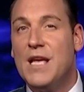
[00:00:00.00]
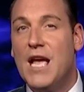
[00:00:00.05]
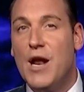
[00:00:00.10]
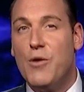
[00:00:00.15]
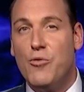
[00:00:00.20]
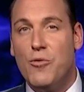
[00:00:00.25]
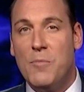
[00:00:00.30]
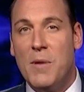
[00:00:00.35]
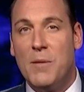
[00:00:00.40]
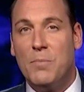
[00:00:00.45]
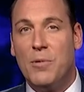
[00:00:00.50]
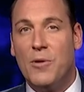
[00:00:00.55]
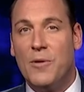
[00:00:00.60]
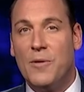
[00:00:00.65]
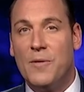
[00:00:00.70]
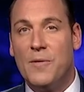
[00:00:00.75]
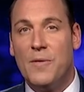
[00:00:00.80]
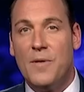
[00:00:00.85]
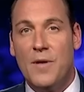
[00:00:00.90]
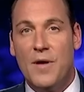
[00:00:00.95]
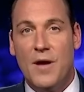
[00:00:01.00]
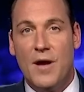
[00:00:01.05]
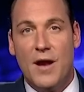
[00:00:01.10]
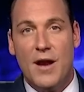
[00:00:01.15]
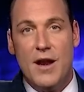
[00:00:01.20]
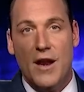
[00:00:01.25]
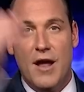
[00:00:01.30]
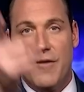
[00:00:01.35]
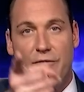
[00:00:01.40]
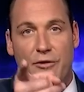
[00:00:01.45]
And remember,
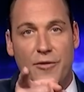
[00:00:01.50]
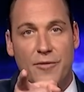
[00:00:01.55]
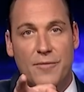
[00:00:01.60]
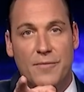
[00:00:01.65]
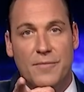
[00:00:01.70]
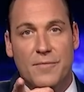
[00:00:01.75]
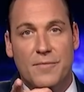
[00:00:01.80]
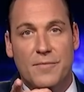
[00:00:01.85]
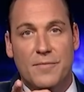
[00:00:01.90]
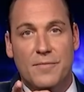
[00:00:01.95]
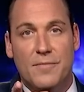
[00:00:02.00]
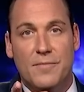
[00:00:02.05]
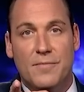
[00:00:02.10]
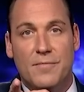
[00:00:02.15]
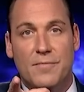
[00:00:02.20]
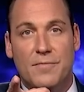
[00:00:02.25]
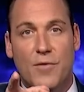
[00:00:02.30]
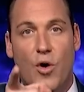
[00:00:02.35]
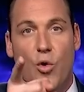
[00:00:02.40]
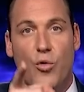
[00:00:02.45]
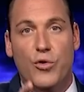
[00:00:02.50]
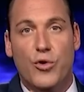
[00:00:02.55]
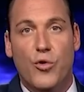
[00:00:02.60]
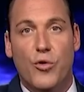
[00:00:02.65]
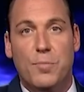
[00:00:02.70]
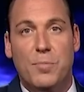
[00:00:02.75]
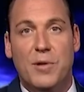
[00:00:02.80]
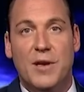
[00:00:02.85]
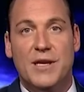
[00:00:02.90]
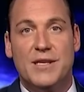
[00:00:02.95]
never hold
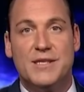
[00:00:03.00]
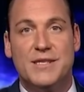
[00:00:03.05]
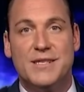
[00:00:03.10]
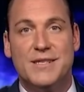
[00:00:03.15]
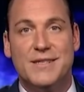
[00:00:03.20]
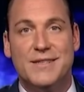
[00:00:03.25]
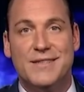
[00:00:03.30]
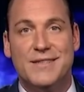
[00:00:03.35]
your peace.